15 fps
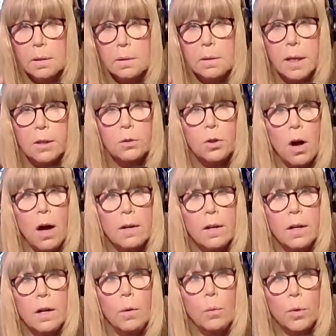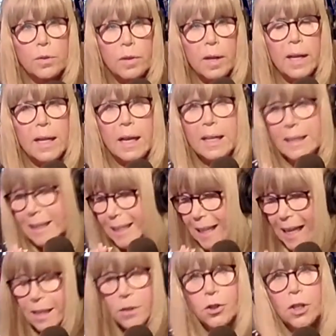Their daughter was
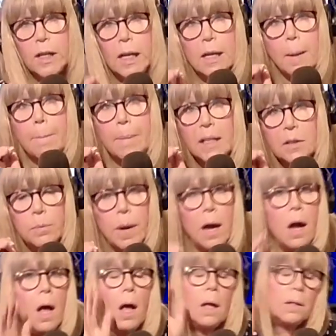engaging in a mixed marriage.